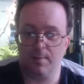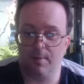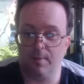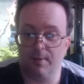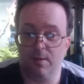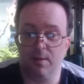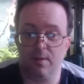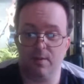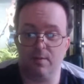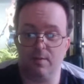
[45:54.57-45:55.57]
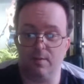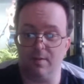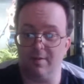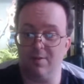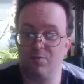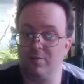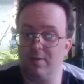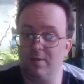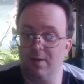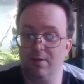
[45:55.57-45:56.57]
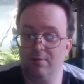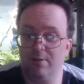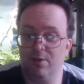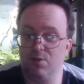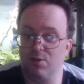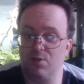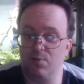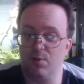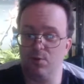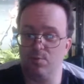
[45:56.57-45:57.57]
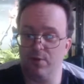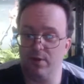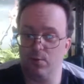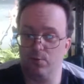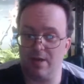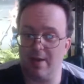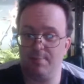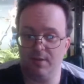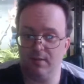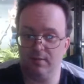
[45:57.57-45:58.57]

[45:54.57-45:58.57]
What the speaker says: I mean, literally the only reason I still use my old tablet